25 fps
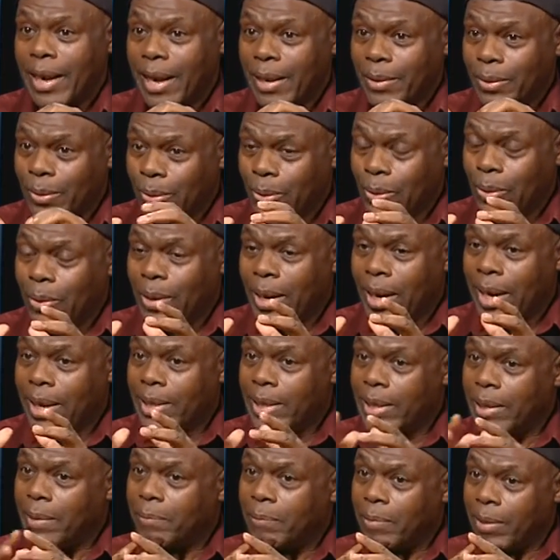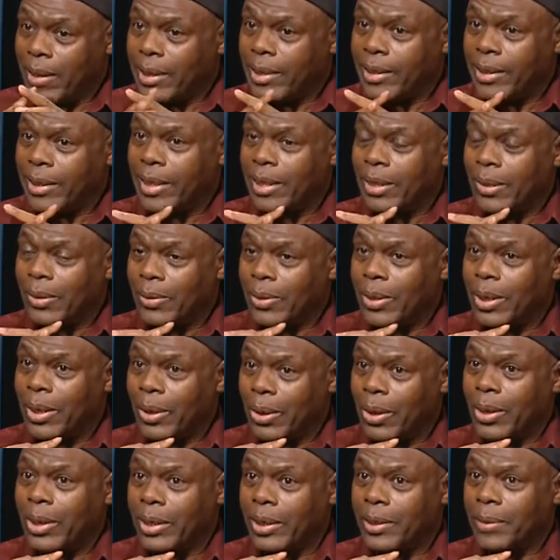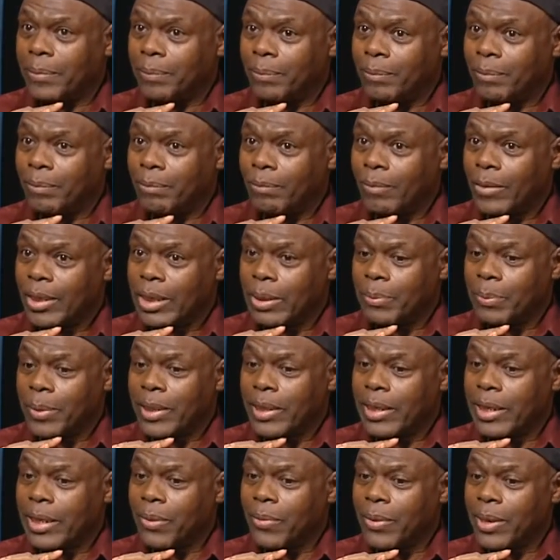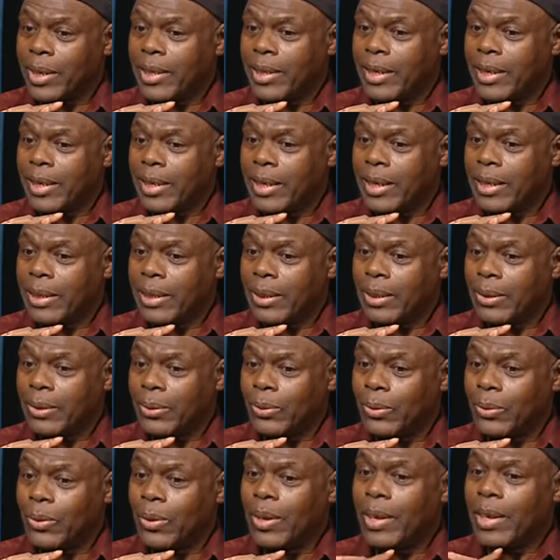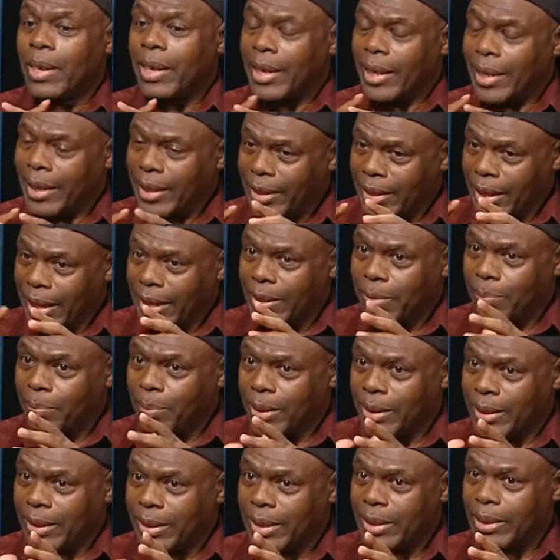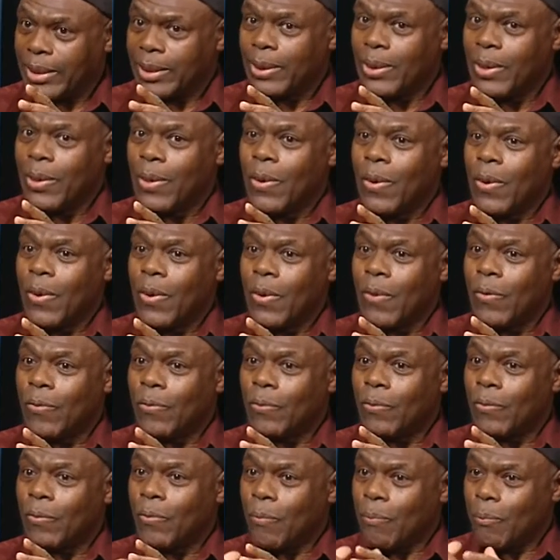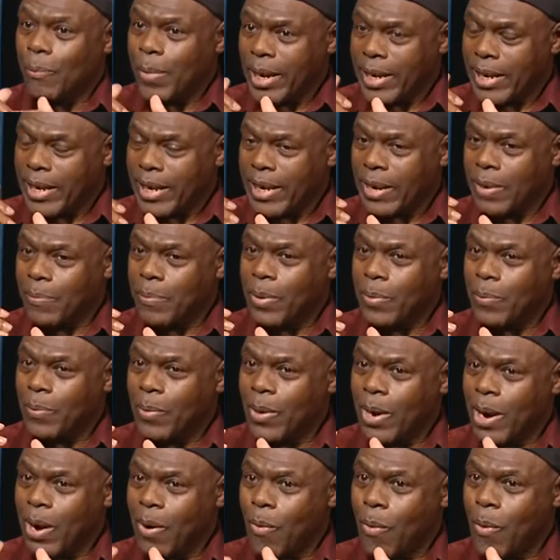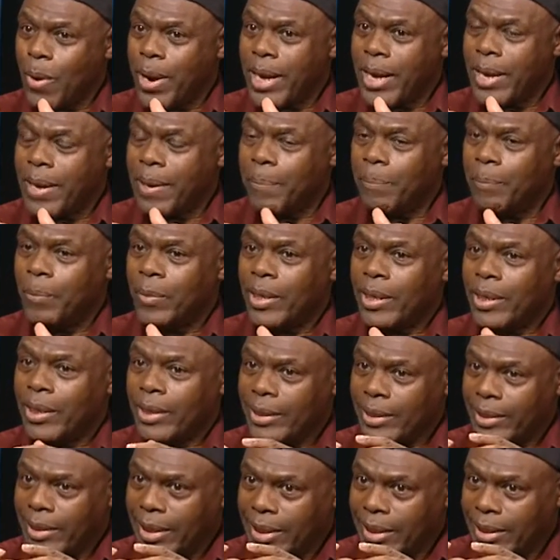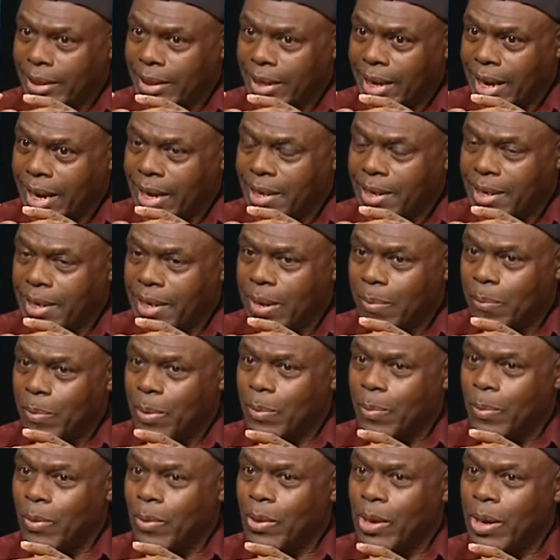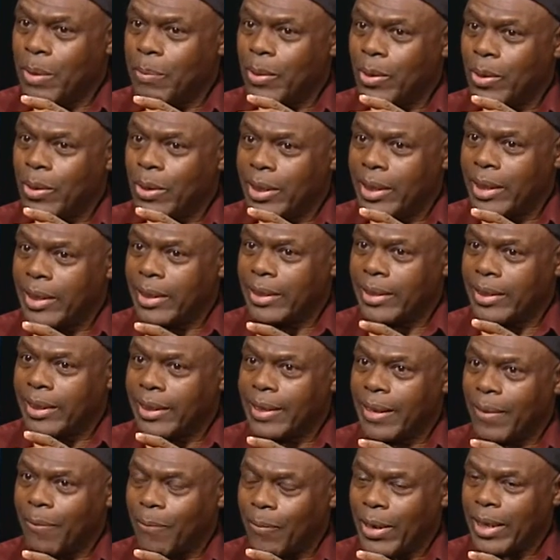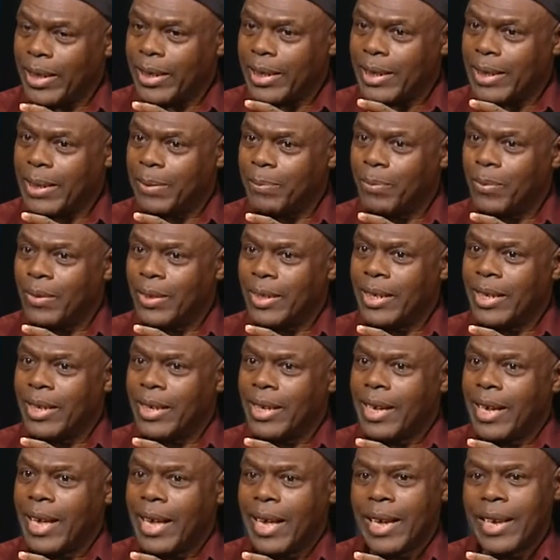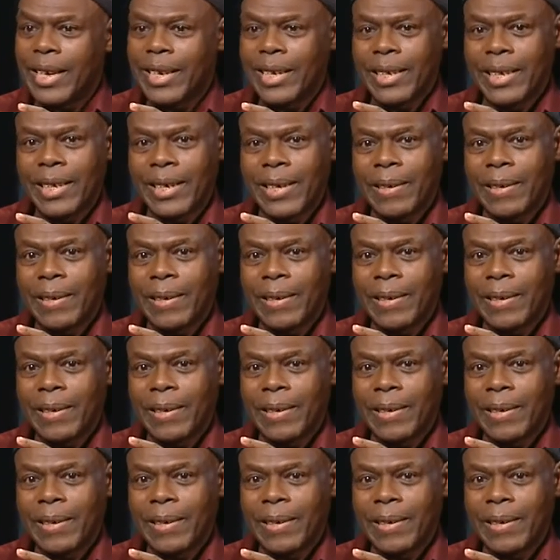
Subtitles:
So I think journalists can do a lot, especially when they get into that business of making people aware, sensitizing people about things that affect them, and